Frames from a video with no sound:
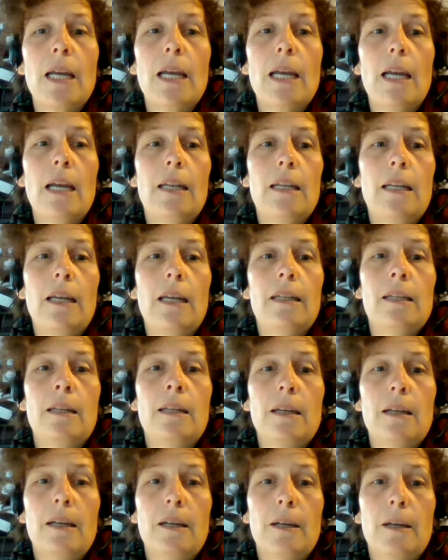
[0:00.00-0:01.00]
And then
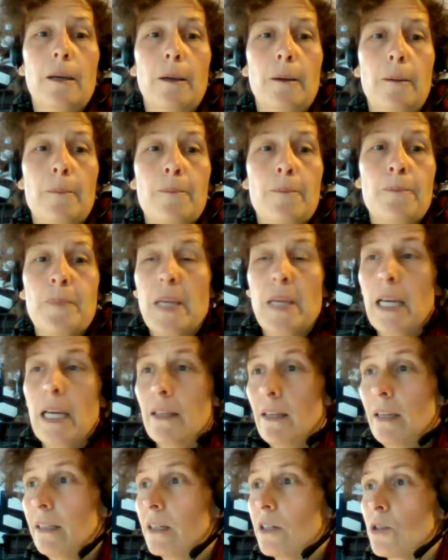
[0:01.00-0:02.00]
I
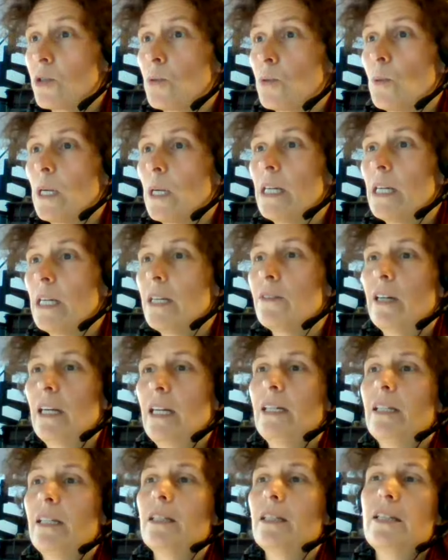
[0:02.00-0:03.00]
think there's one
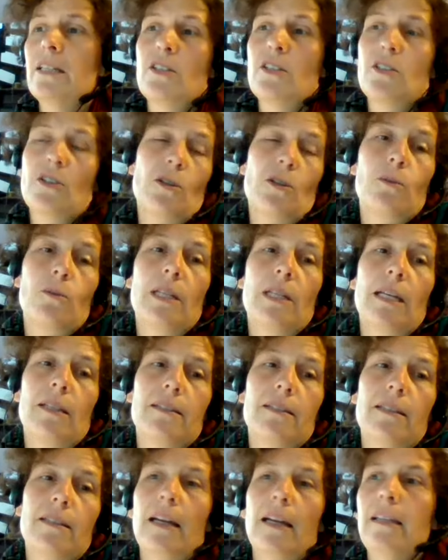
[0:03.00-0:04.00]
final issue
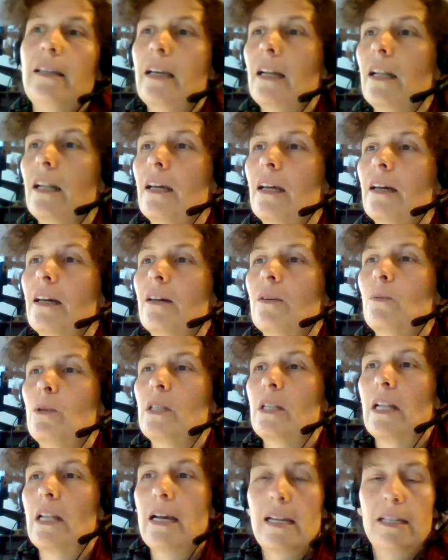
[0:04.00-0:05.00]
that Danielle
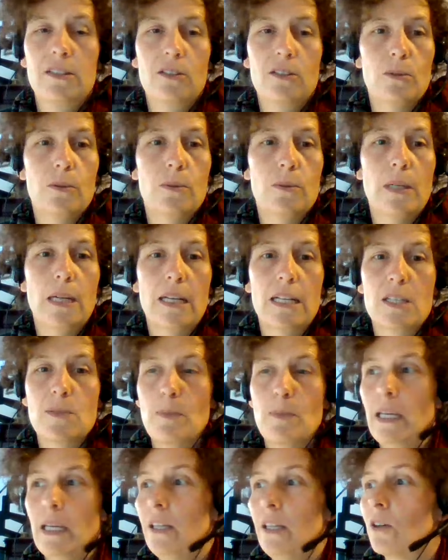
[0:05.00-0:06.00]
would like to
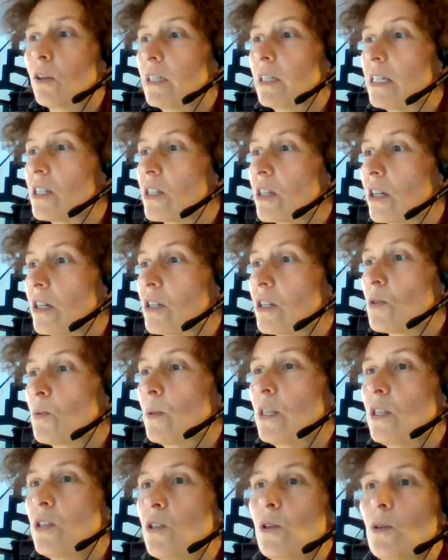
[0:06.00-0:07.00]
explain or discuss
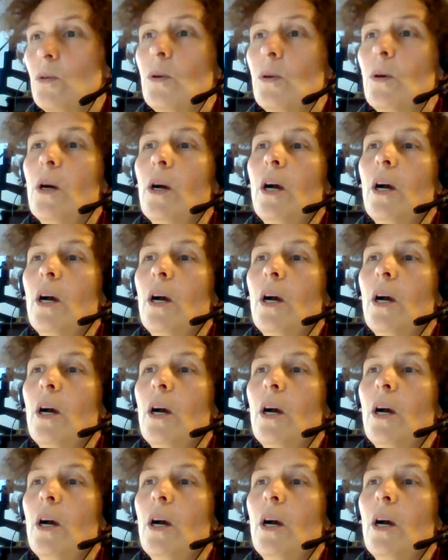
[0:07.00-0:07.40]
with you.